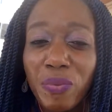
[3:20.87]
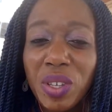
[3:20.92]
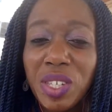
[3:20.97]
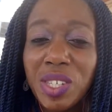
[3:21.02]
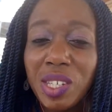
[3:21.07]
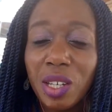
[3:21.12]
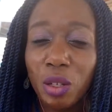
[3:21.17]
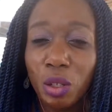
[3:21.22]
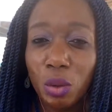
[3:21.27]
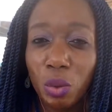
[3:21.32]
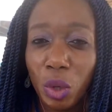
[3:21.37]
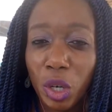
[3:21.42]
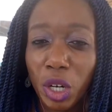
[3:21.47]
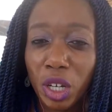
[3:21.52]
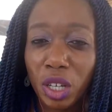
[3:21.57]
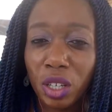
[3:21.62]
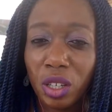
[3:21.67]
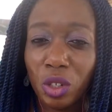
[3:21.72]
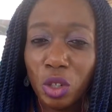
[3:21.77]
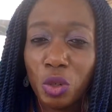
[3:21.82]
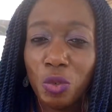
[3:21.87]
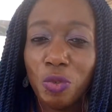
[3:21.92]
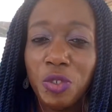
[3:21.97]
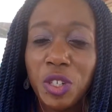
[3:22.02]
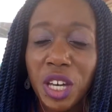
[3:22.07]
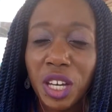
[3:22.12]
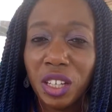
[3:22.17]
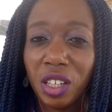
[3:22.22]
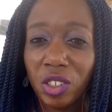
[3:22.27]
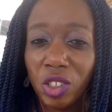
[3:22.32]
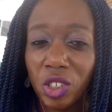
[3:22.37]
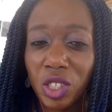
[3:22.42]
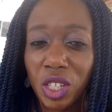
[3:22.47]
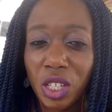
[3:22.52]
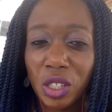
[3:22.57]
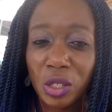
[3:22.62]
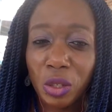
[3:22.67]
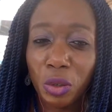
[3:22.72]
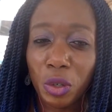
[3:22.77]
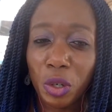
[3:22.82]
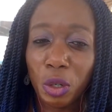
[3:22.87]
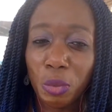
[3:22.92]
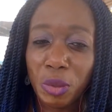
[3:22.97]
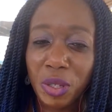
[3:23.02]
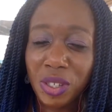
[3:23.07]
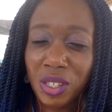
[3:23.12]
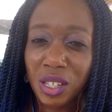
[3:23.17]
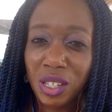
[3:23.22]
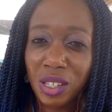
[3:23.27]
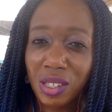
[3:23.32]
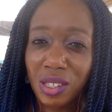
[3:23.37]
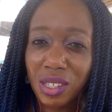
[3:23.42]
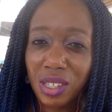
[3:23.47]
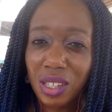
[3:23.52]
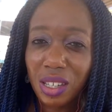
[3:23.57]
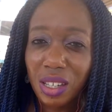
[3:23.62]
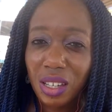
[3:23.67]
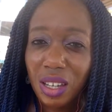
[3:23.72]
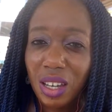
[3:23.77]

physical work you've done each day to grow your business.